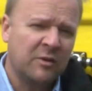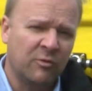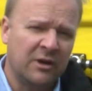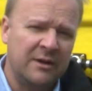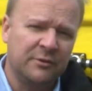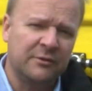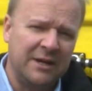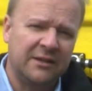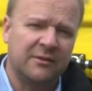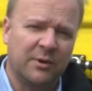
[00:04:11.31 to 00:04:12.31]
We're able to
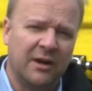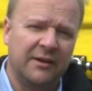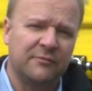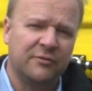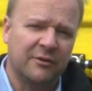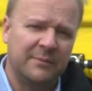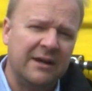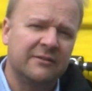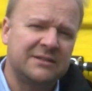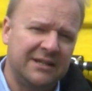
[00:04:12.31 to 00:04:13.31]
make the brine for
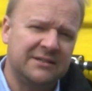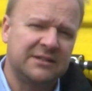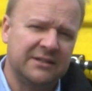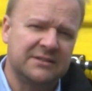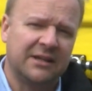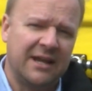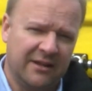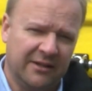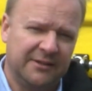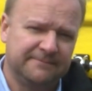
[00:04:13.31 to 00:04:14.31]
about 10 cents a
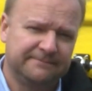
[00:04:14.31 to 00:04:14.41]
gallon.